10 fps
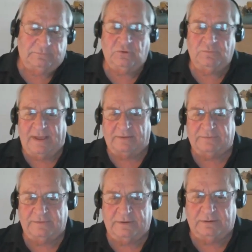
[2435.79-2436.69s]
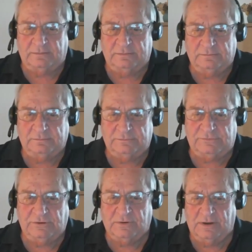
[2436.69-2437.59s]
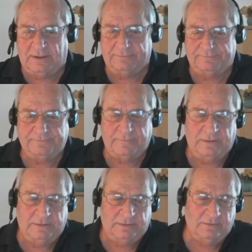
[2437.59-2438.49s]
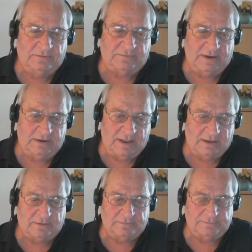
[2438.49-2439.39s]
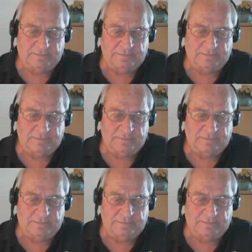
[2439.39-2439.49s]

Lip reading: 2 bags are there. 2 are not. They're in San Diego.